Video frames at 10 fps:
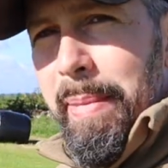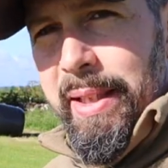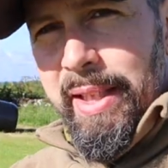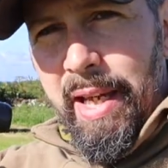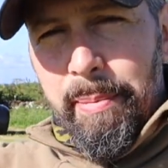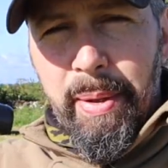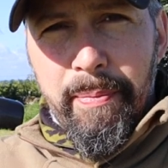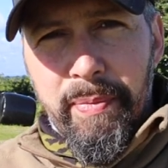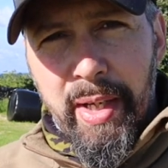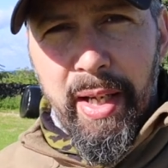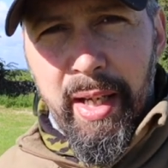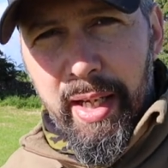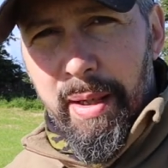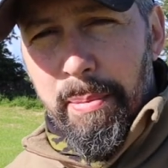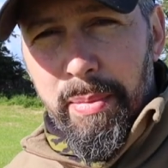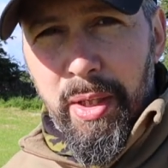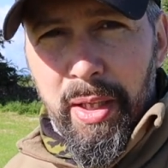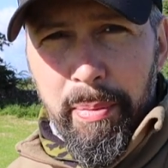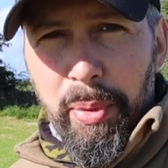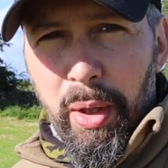head back to camp um,
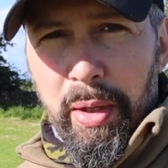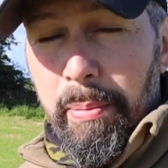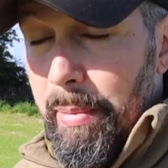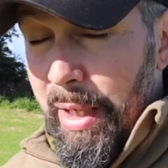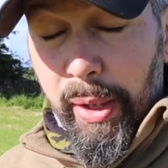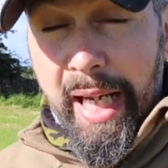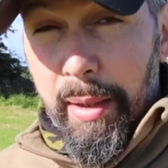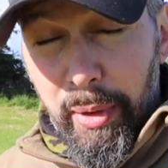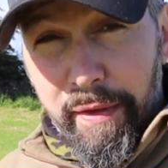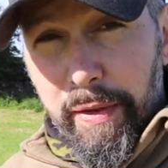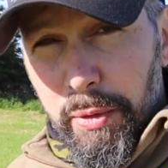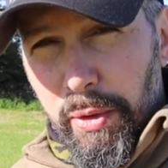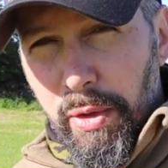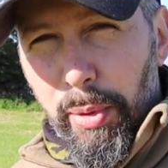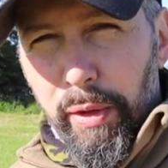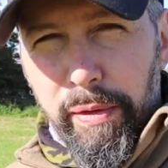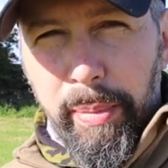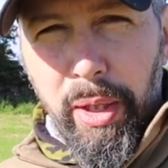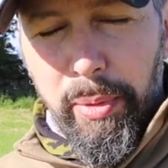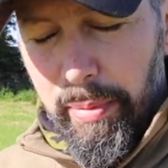going to put on my organic breakfast, which we bought
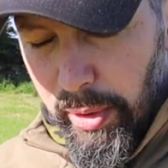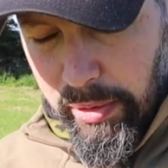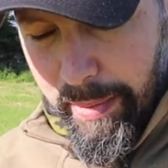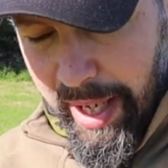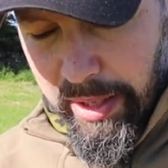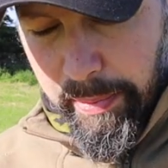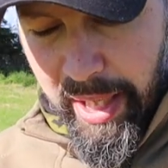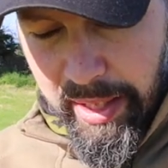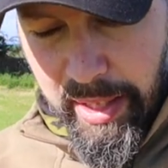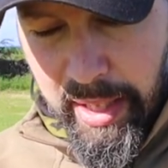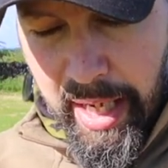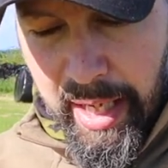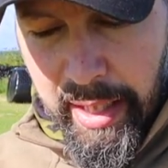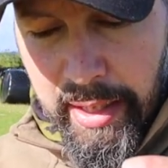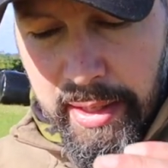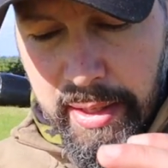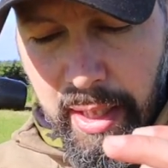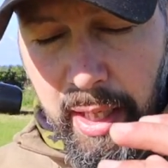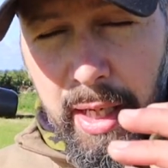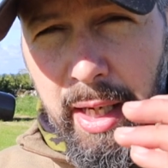from Bob. We bought some eggs, bacon, and
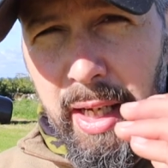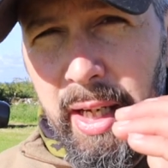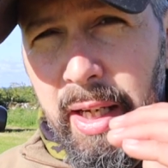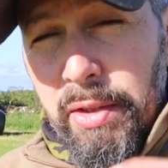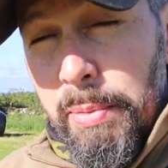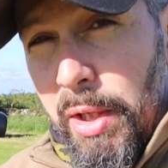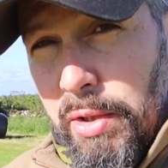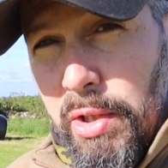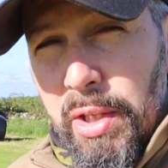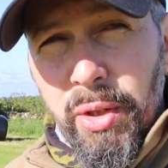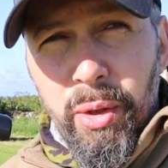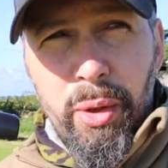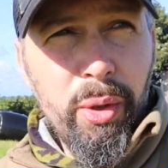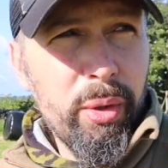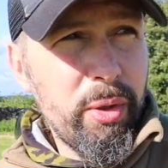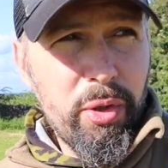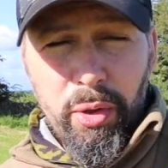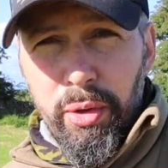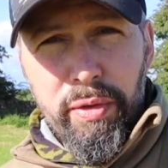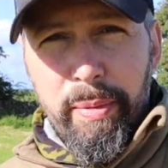uh, some sausages, all
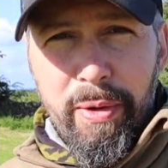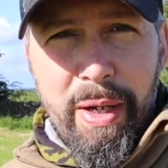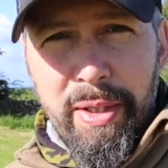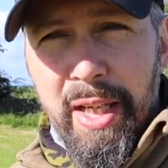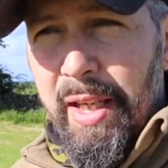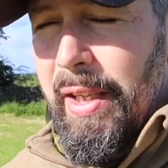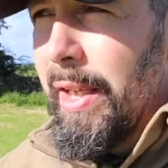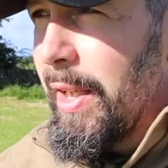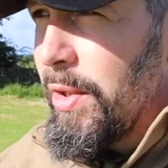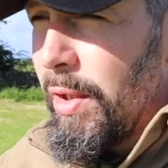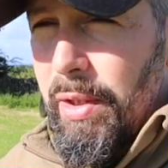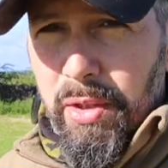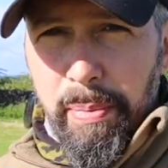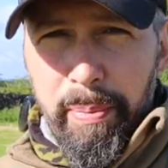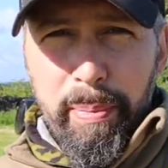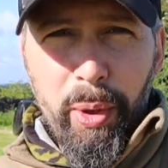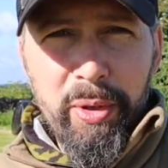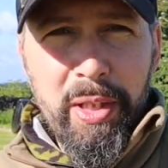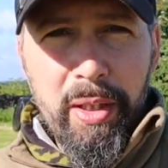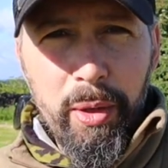sourced from around here. So you're
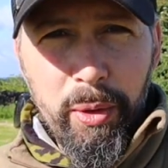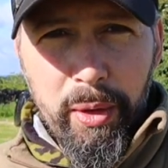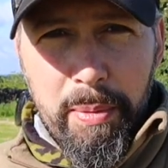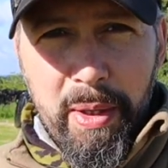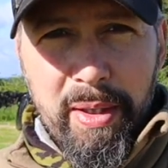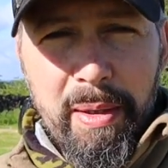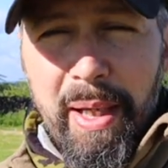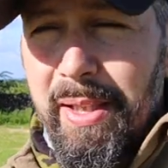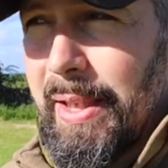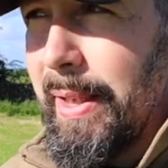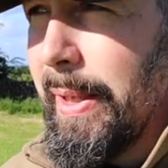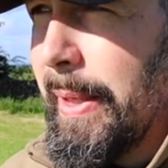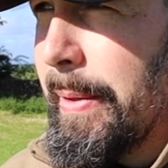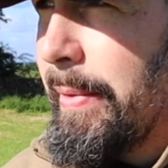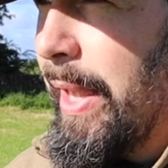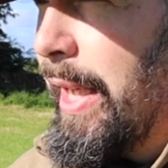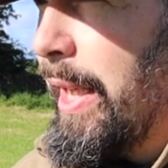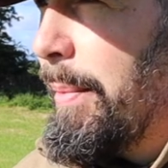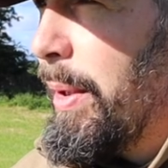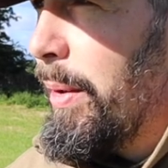supporting the local community, basically.
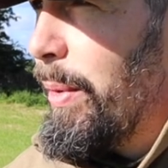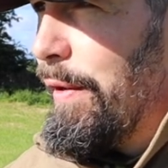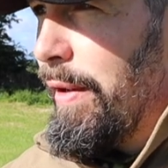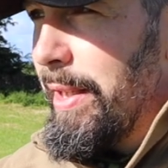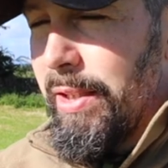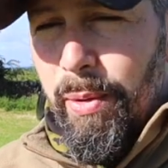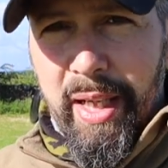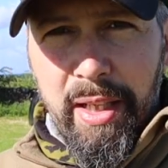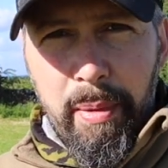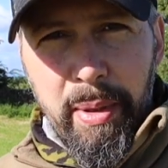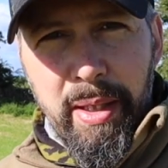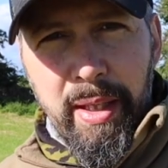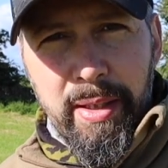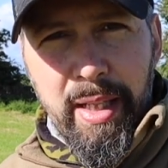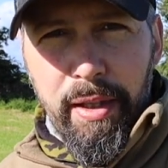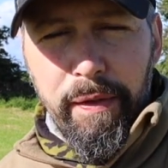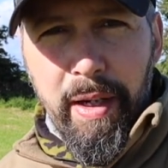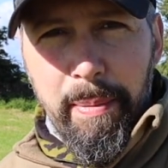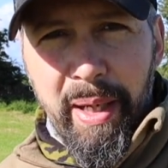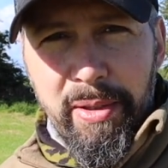Um, wait for Andy to wake up and, and get the
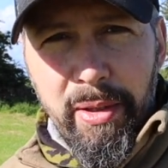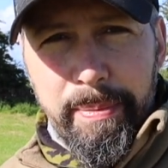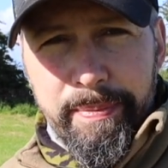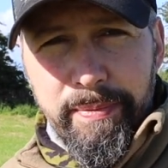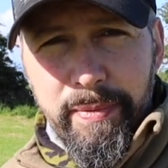frying pans on.